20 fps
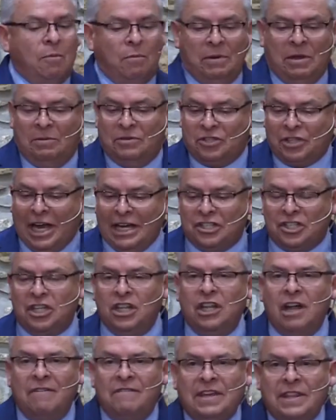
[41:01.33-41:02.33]
besides
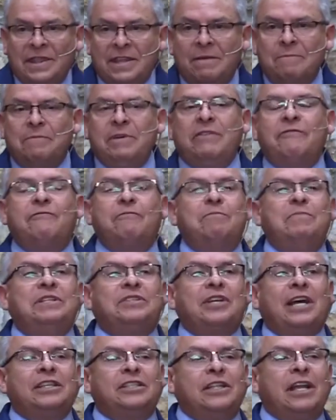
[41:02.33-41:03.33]
loving them,
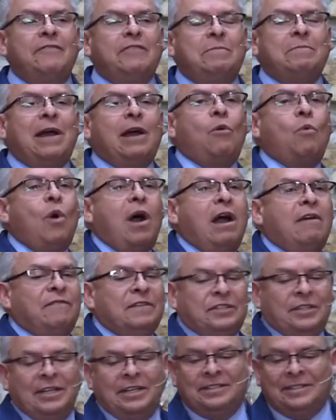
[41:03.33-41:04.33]
besides loving my wife
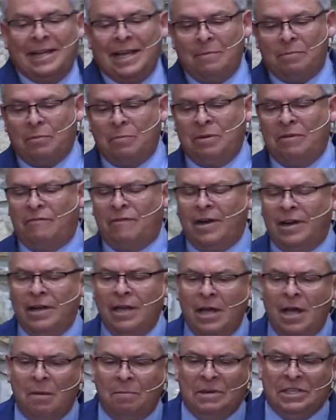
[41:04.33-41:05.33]
as an example,
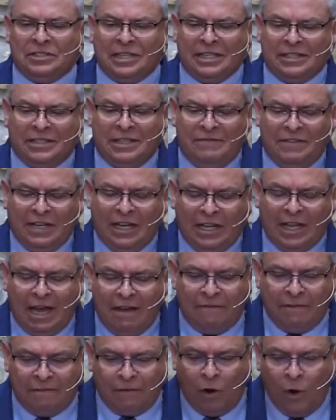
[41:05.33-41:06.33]
besides living a
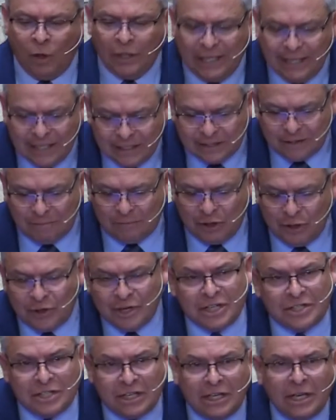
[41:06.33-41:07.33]
life of holiness and
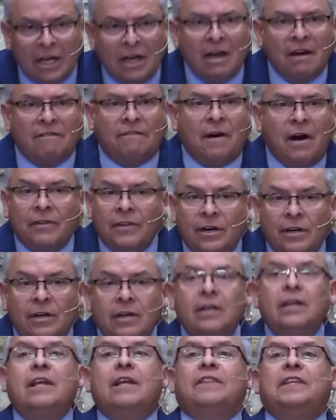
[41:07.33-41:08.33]
purity,
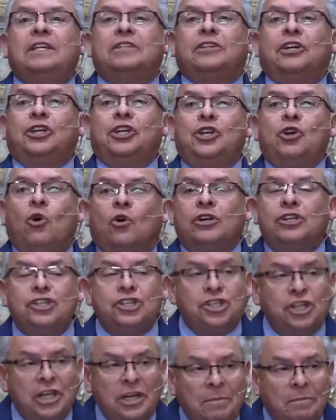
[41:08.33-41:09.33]
Father, these are your
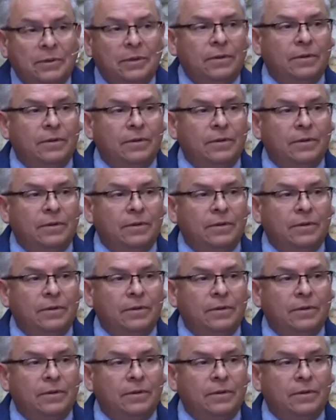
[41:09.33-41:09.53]
sheep.